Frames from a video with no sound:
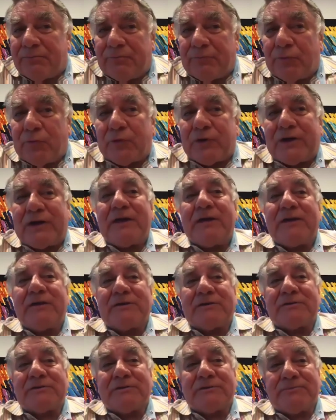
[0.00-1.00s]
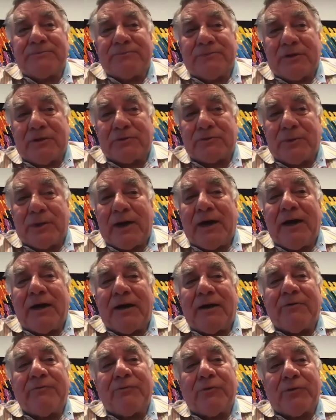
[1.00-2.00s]
40 years, because we
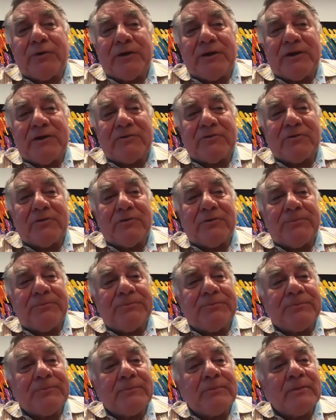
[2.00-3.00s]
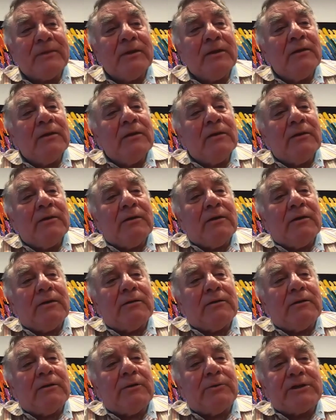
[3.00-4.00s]
are 40 years on.
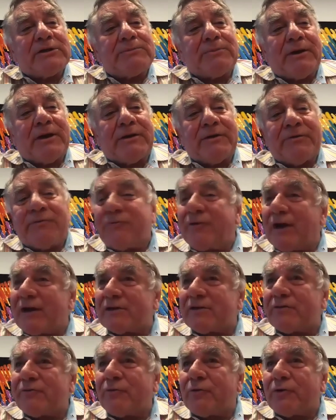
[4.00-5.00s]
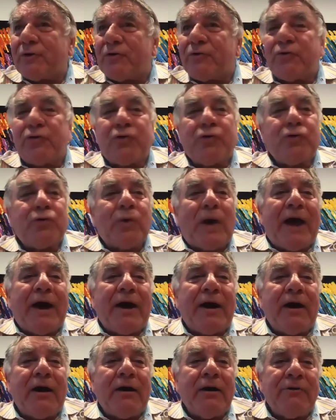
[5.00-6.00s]
Louise Brown, in fact, is 42.
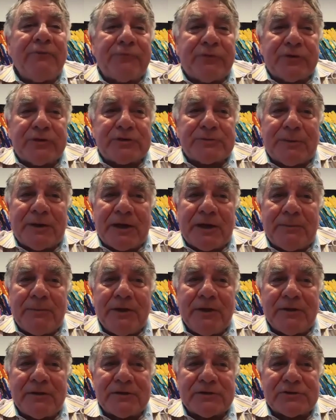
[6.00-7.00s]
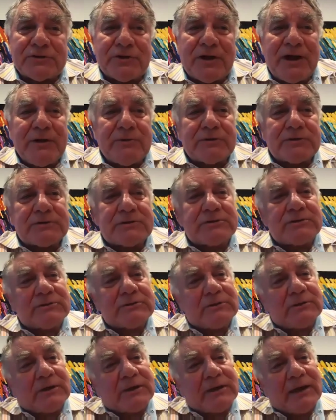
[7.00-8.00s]
Our first baby in Australia
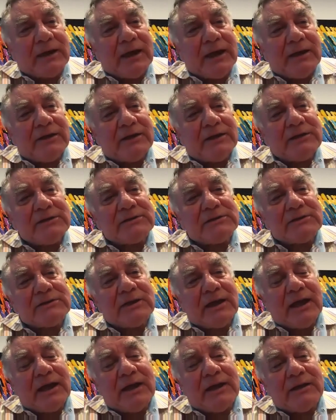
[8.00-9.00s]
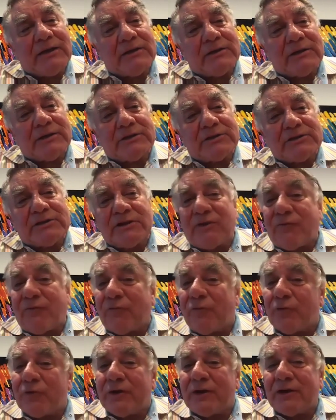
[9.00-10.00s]
was Candice, and she's
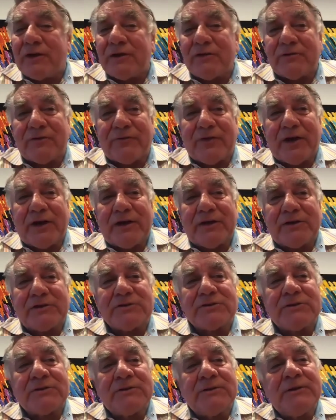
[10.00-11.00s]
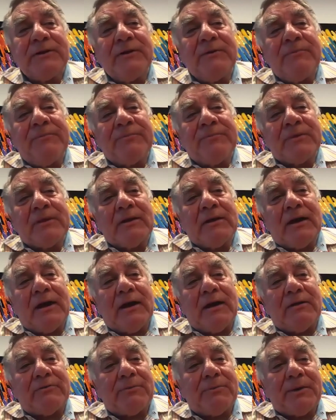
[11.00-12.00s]
40 years of age.
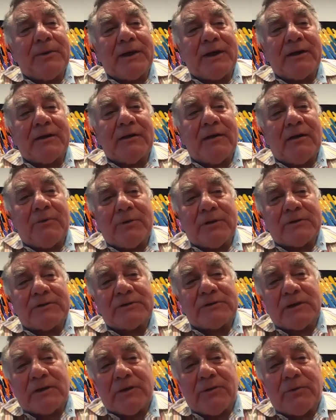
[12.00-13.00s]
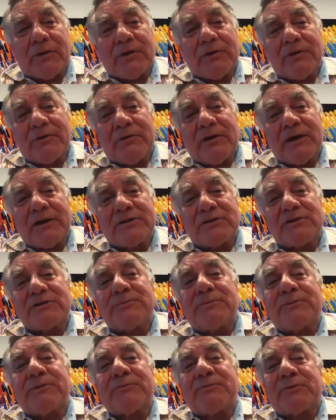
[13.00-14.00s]
Rebecca, I won't tell you what her age
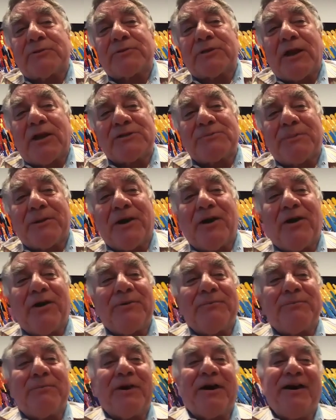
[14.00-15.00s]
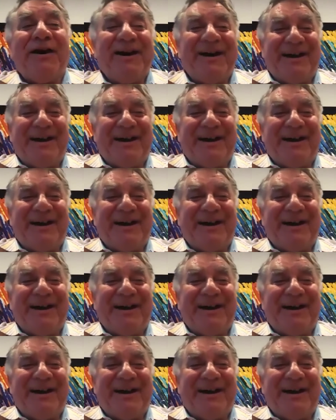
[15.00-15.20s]
is, but was close behind her.